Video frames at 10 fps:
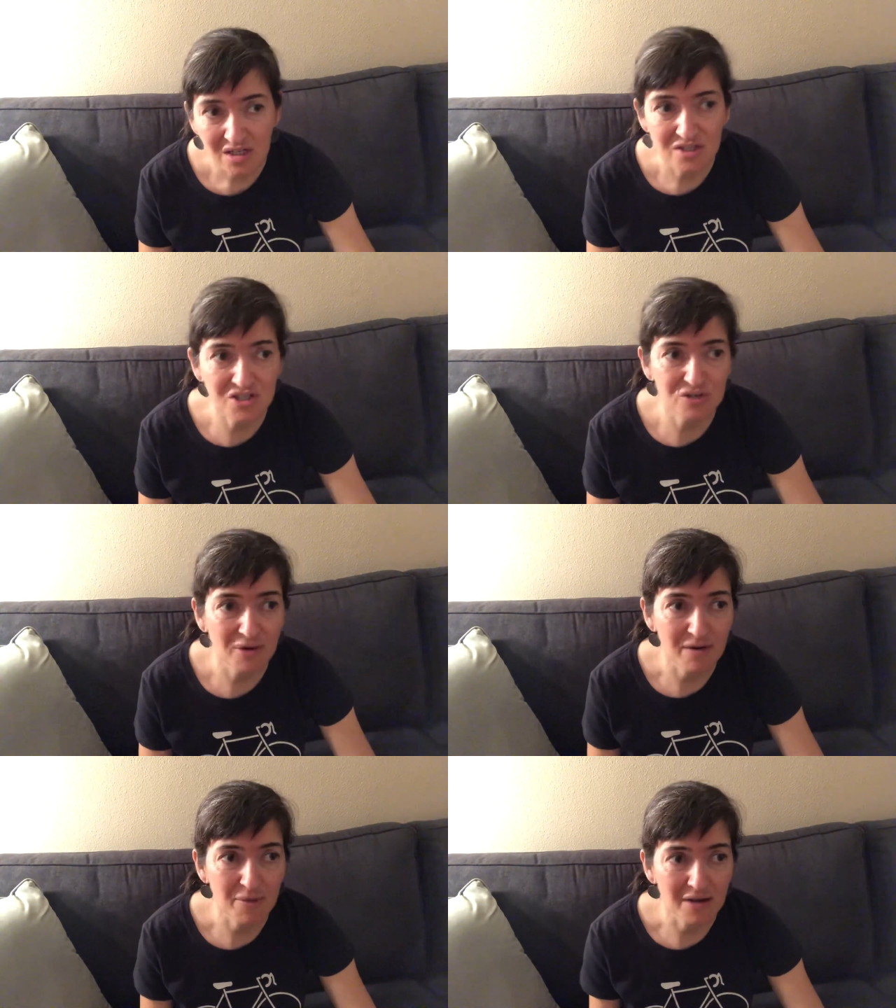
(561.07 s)
Just the
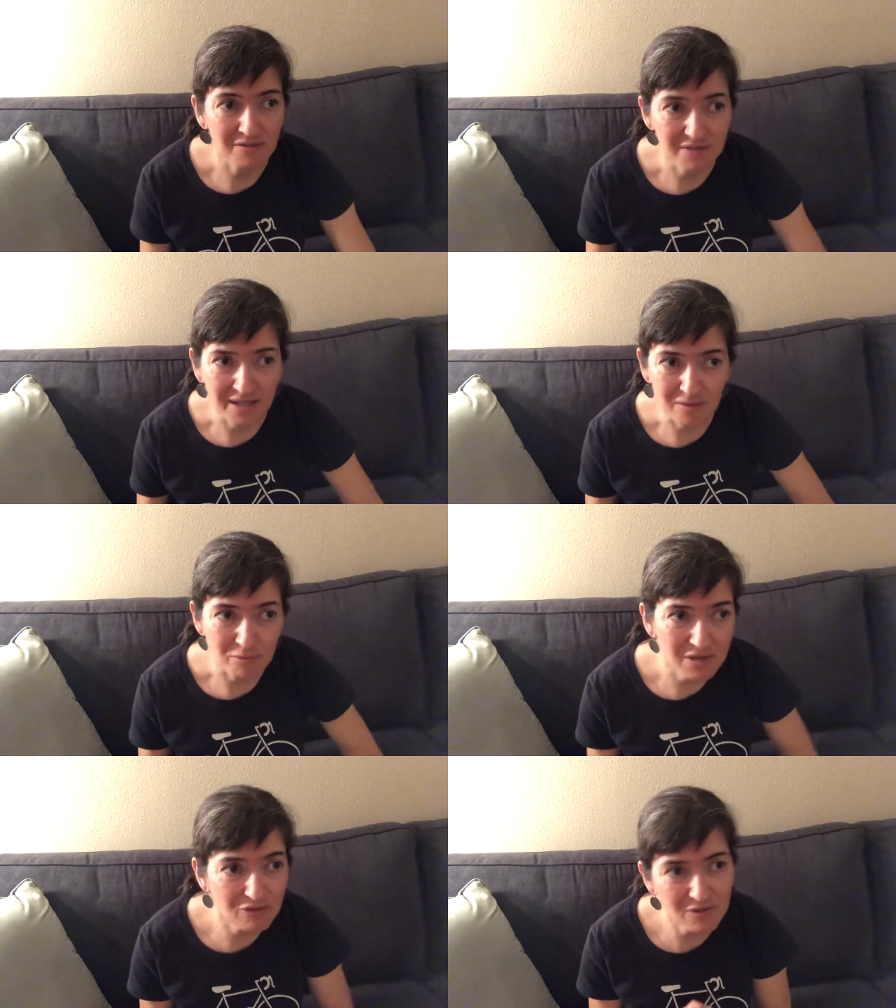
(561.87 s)
right amount of like
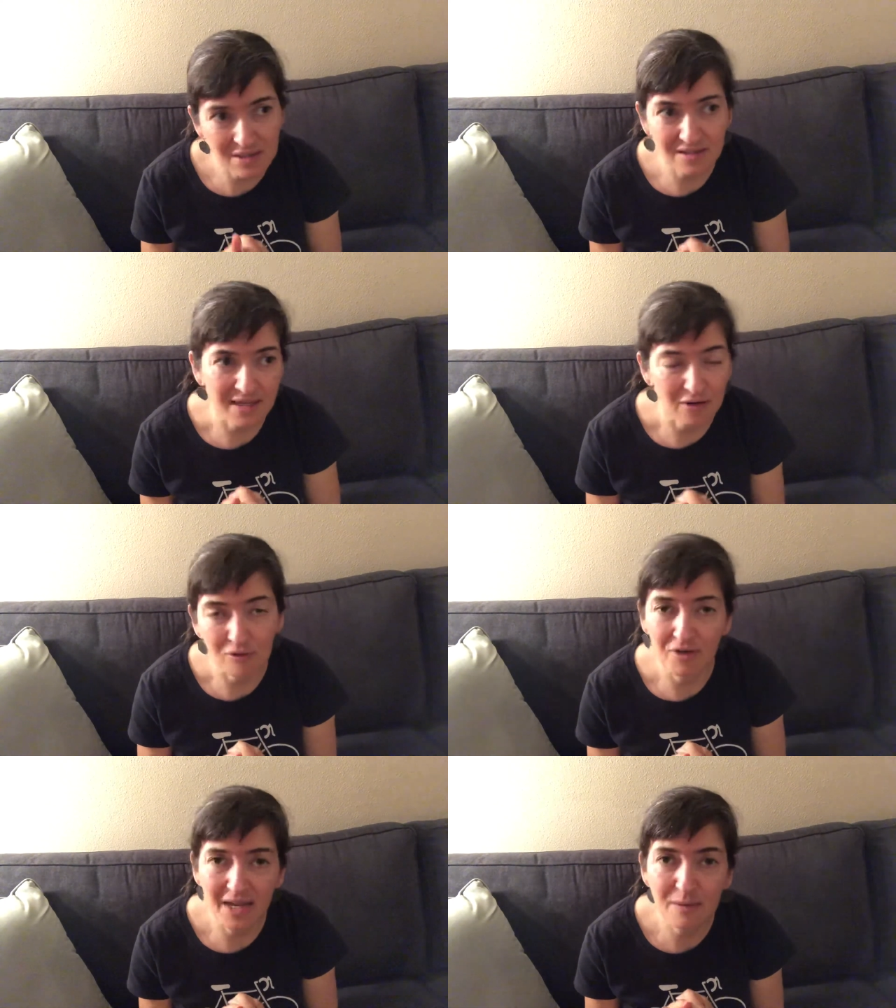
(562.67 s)
me feeling like I
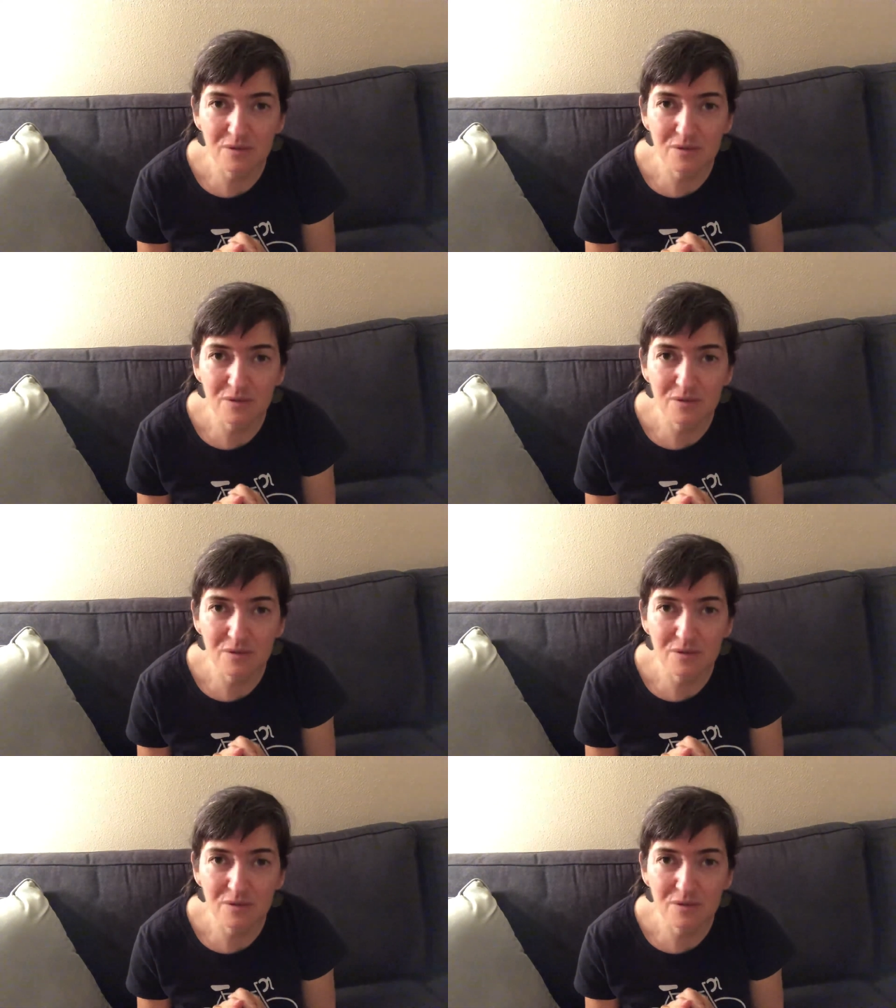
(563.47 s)
overcame